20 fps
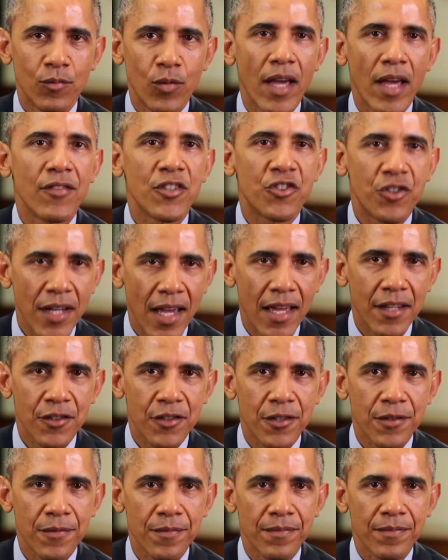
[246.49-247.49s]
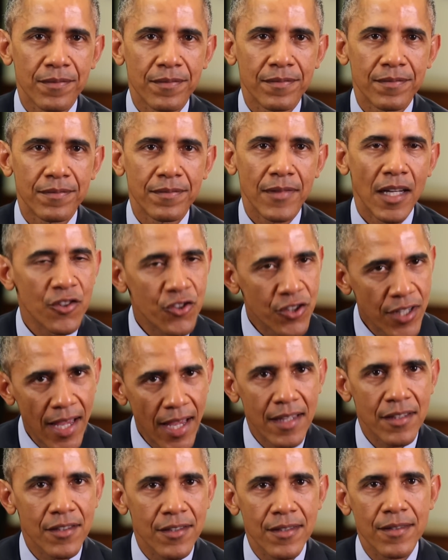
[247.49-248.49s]
We have a chance, a
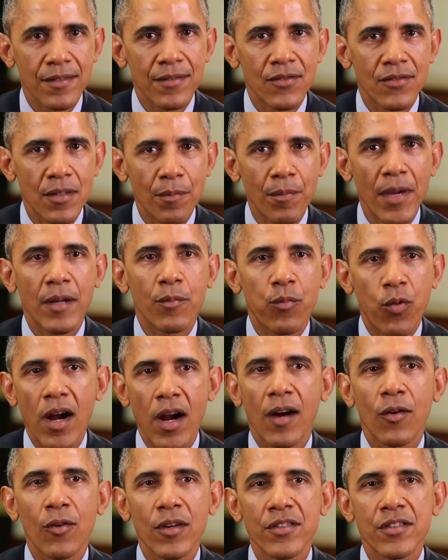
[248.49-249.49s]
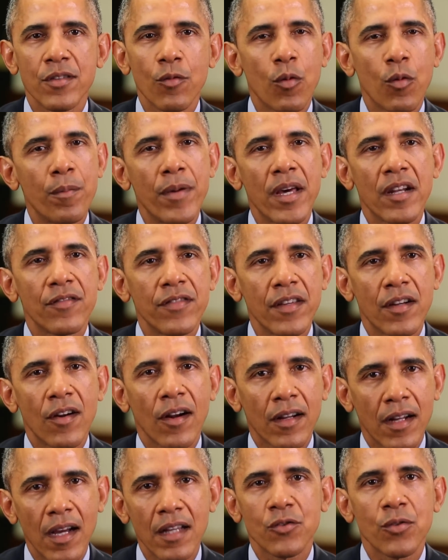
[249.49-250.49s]
chance to make progress that will benefit
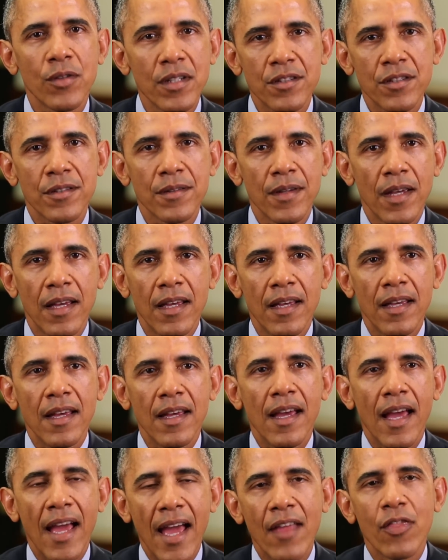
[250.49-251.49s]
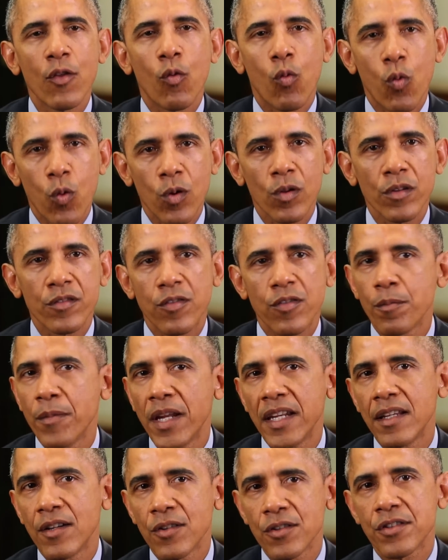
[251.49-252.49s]
our countries and the world for
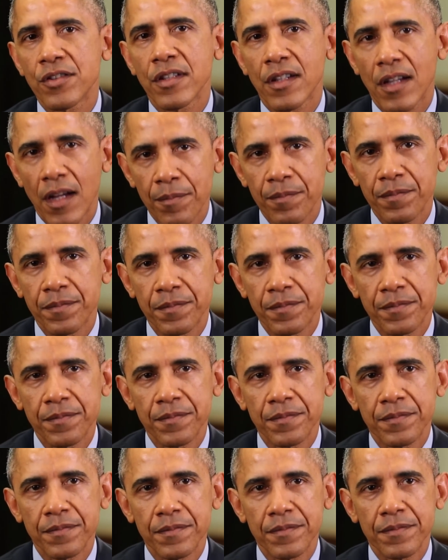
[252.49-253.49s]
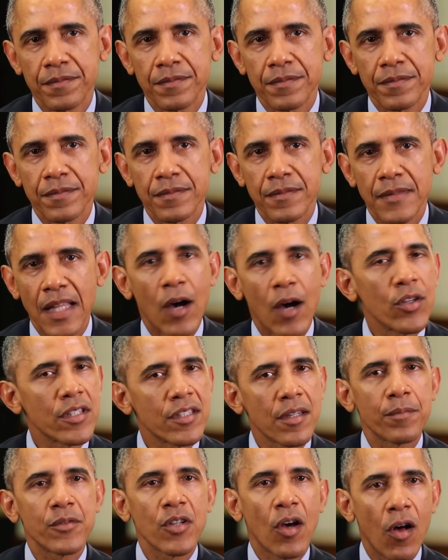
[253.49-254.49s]
many years to come. Now
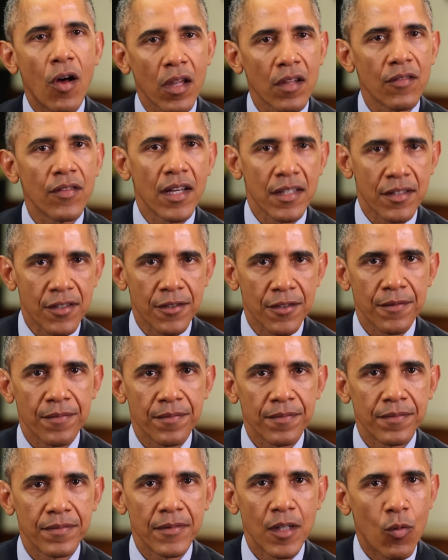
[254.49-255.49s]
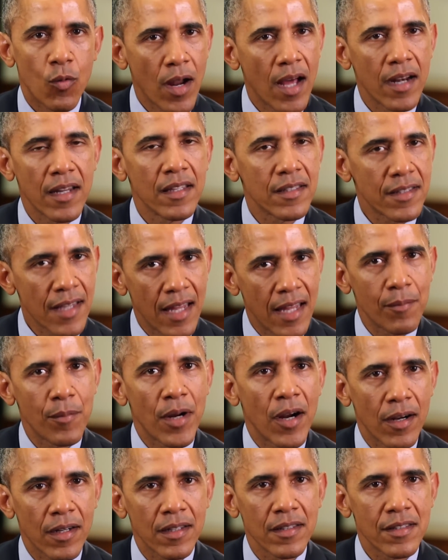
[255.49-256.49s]
it's up to all of us, Iranians and
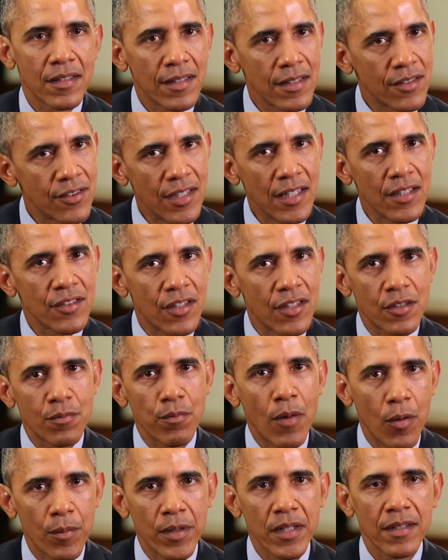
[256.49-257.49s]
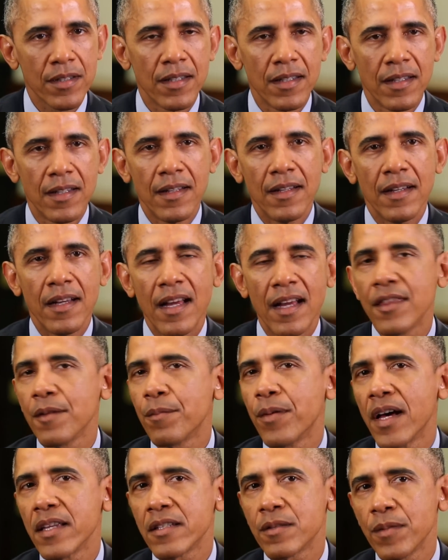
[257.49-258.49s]
Americans, to seize this moment and
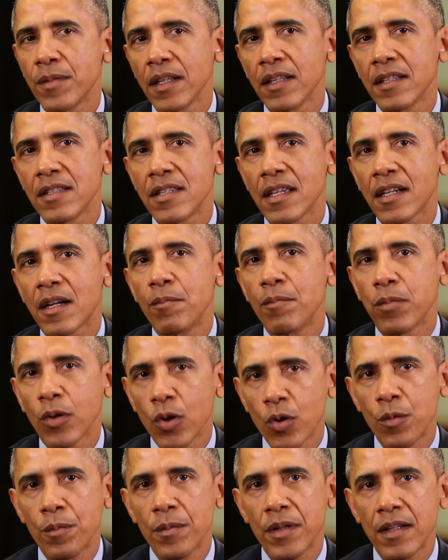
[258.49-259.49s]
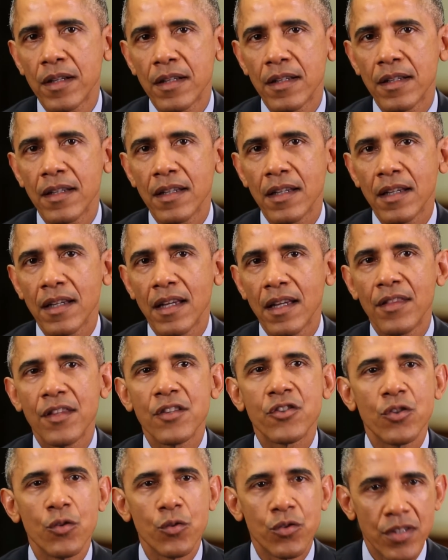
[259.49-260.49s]
the possibilities that can bloom in
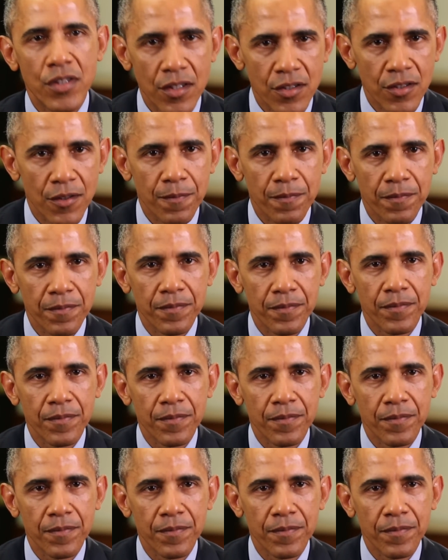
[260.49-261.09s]
this new season.